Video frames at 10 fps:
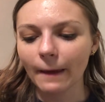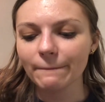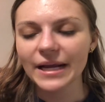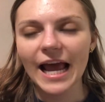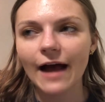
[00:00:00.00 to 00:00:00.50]

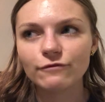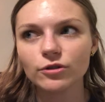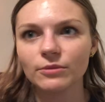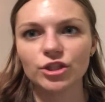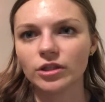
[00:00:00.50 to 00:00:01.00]
But I have so
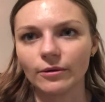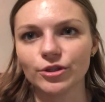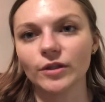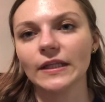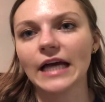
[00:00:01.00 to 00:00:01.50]
much shower
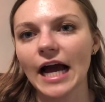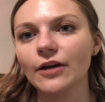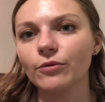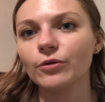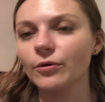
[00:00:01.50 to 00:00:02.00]
gel. Like, I
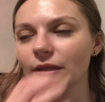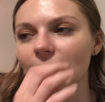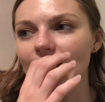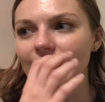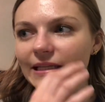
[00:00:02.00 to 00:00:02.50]
don't know that
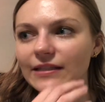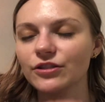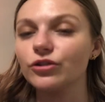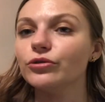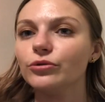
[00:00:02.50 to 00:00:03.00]
I need
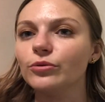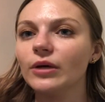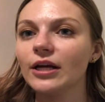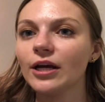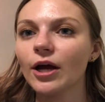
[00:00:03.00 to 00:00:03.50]
to
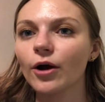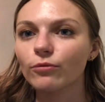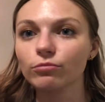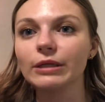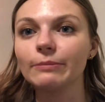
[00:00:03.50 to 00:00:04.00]

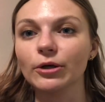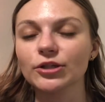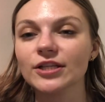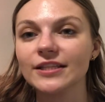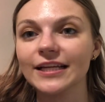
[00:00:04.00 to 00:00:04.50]

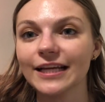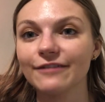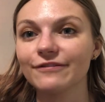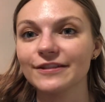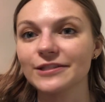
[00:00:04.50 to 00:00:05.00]
repurchase it
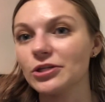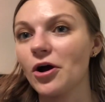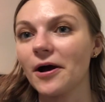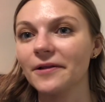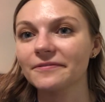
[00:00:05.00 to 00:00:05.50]
if it's
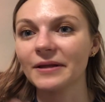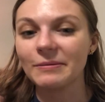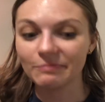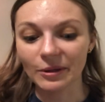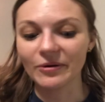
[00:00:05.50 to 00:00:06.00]
not
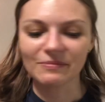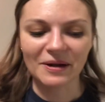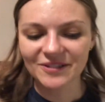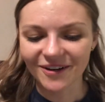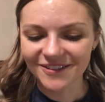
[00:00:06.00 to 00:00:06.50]
like blowing my
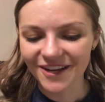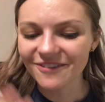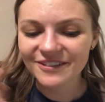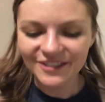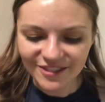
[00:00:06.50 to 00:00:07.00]
socks
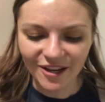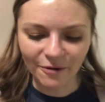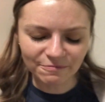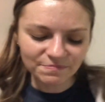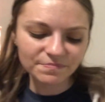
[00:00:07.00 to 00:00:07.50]
off. So
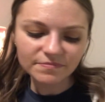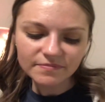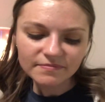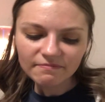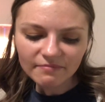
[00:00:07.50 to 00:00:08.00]

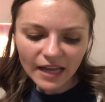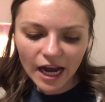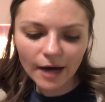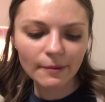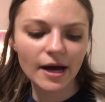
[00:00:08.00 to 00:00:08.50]

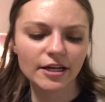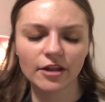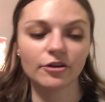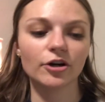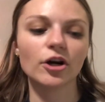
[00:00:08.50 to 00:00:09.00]
um,
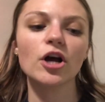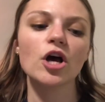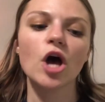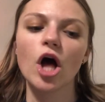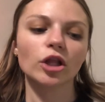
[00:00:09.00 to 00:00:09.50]
another
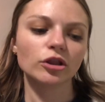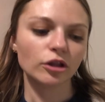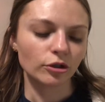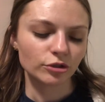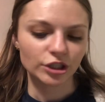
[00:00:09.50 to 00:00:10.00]

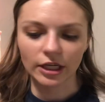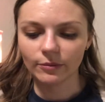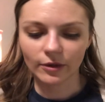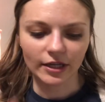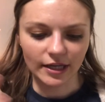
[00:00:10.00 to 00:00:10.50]
lotion,
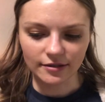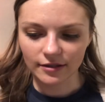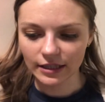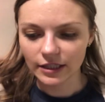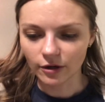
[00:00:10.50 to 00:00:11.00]
well, I guess
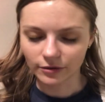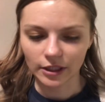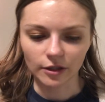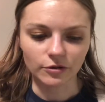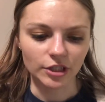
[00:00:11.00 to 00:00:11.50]
the only
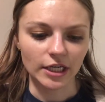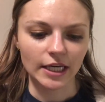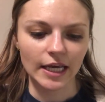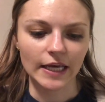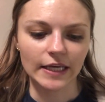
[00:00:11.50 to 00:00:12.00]
lotion
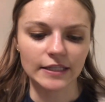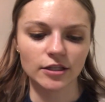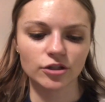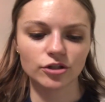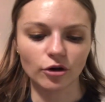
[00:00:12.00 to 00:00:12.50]
is
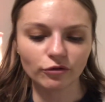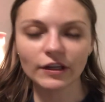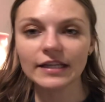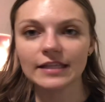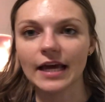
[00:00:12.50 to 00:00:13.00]

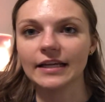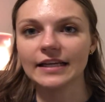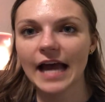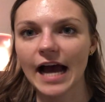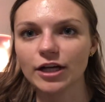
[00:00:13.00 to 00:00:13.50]
Snowflakes and
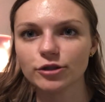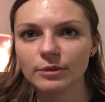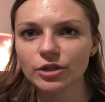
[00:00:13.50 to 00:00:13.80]
Cashmere.